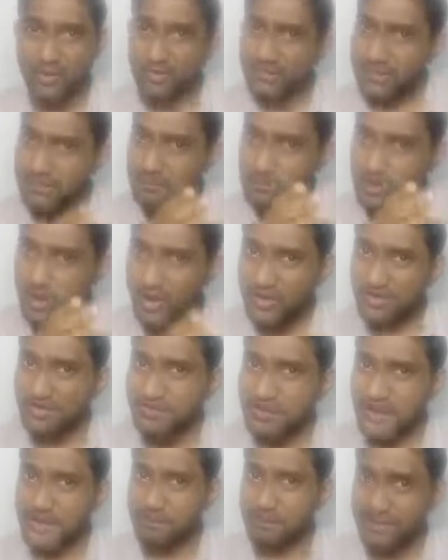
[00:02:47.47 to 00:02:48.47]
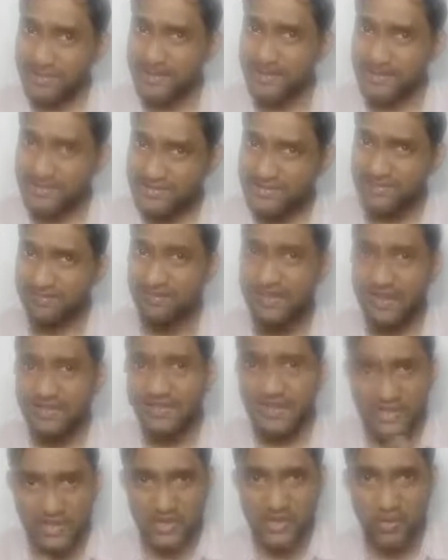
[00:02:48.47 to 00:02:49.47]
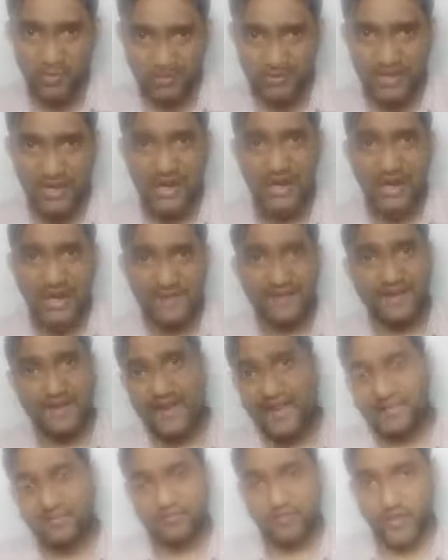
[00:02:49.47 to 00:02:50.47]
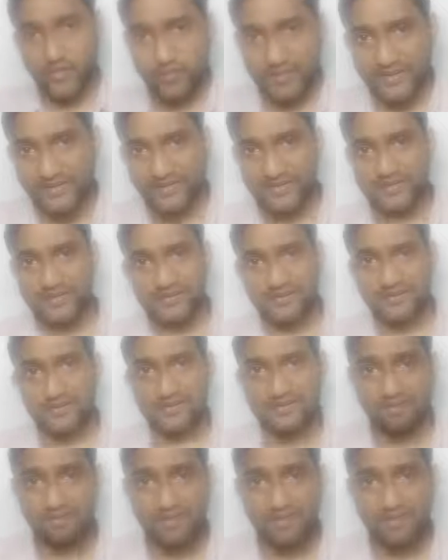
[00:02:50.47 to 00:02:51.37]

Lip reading: or the importance of the company is somewhere in the news in the last few months.